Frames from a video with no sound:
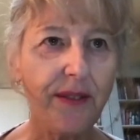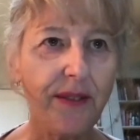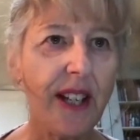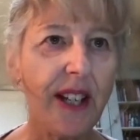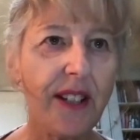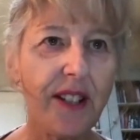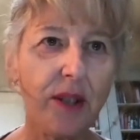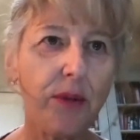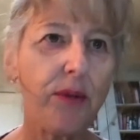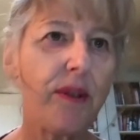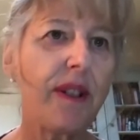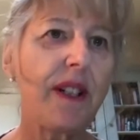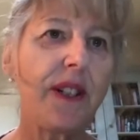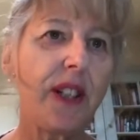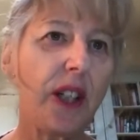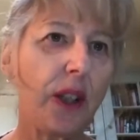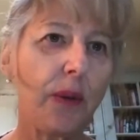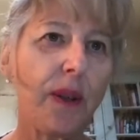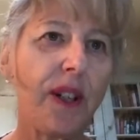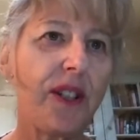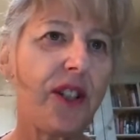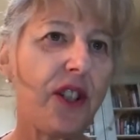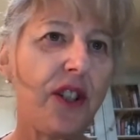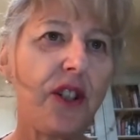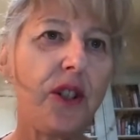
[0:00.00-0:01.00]
And that's really the
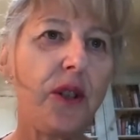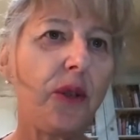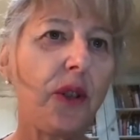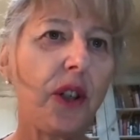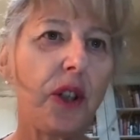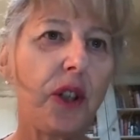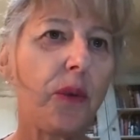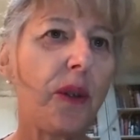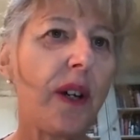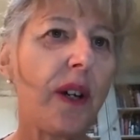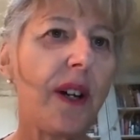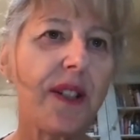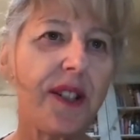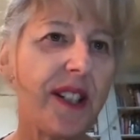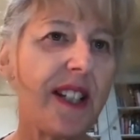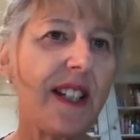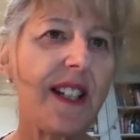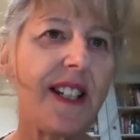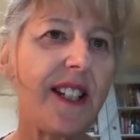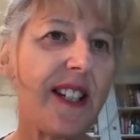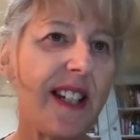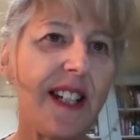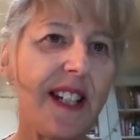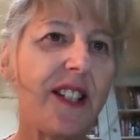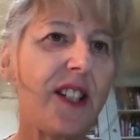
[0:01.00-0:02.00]
question you've got to ask.
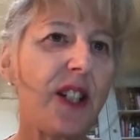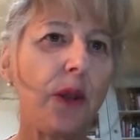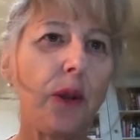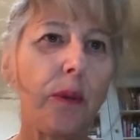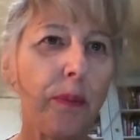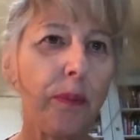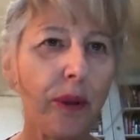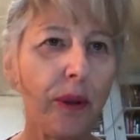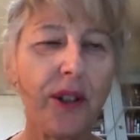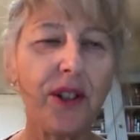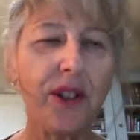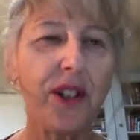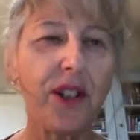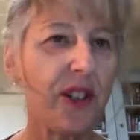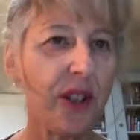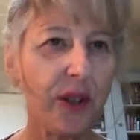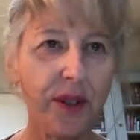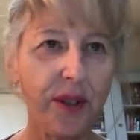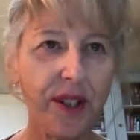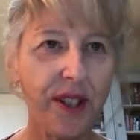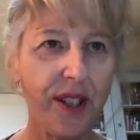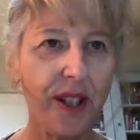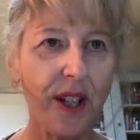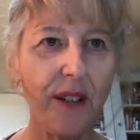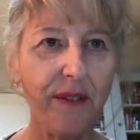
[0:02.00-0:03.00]
Is your product
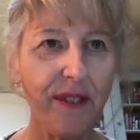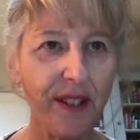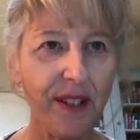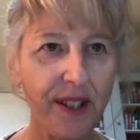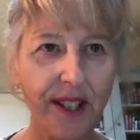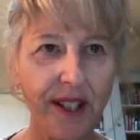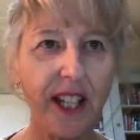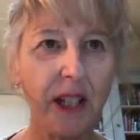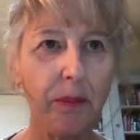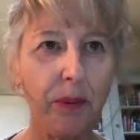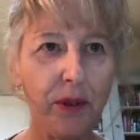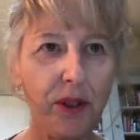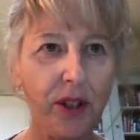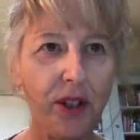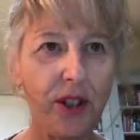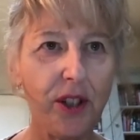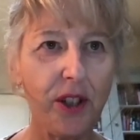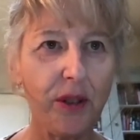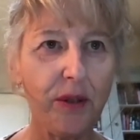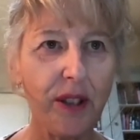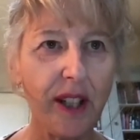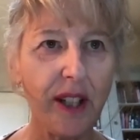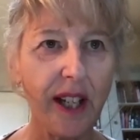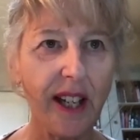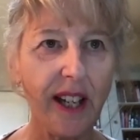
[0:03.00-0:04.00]
or service able to
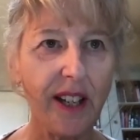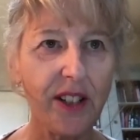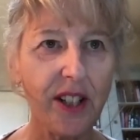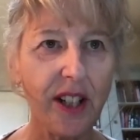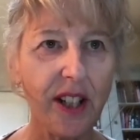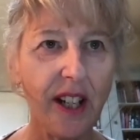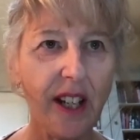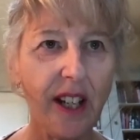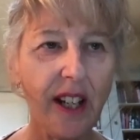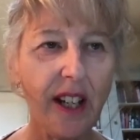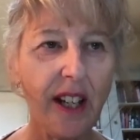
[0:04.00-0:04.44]
do that?